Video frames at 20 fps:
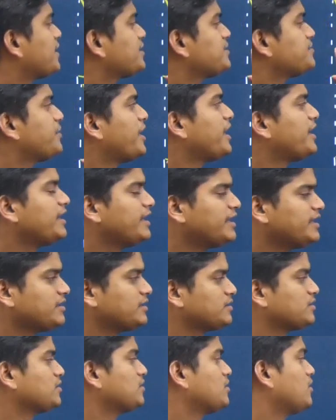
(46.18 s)
ray is bending,
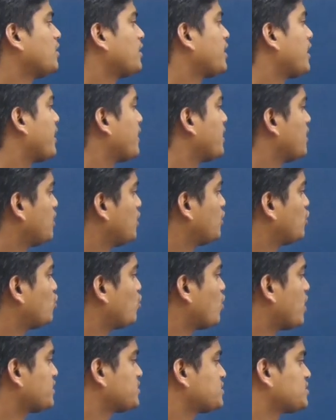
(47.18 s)
okay,
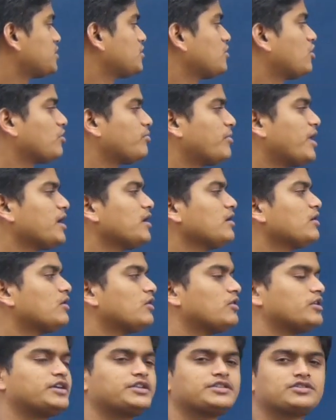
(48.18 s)
towards normal,
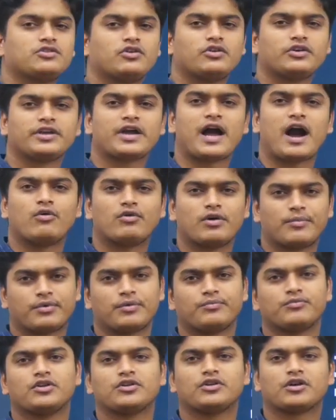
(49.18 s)
or it is going away
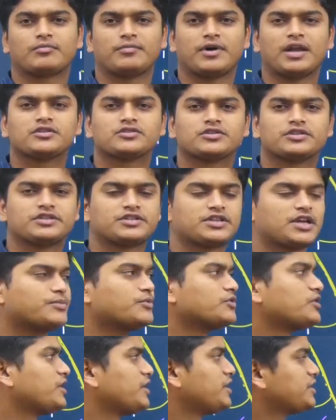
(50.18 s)
from the normal. So this type
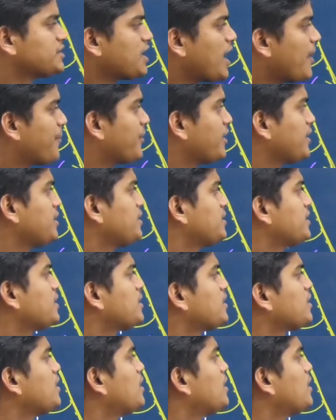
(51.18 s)
of thing is happening here.